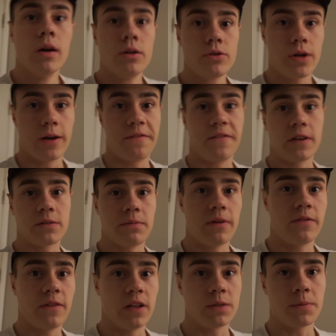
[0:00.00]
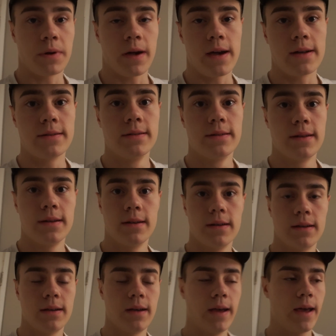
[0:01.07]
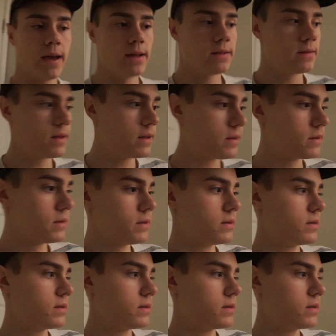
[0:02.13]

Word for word: try to fix my Facebook ads, and then